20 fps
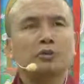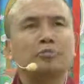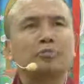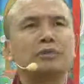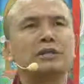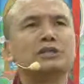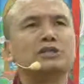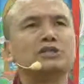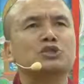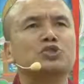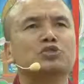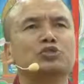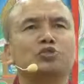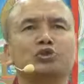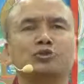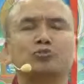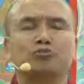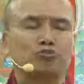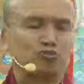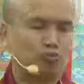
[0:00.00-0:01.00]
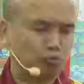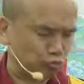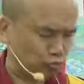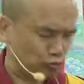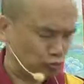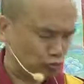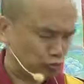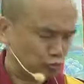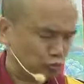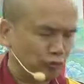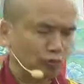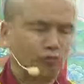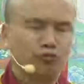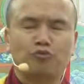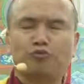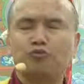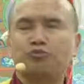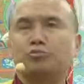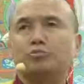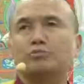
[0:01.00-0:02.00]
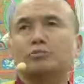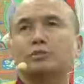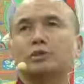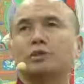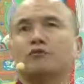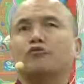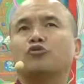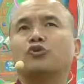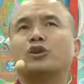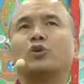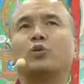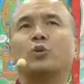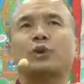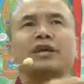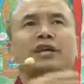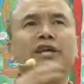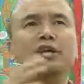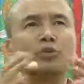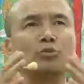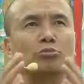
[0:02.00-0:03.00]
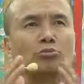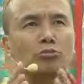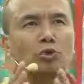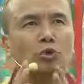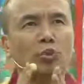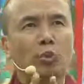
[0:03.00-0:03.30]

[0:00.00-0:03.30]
Please don't, the full awakened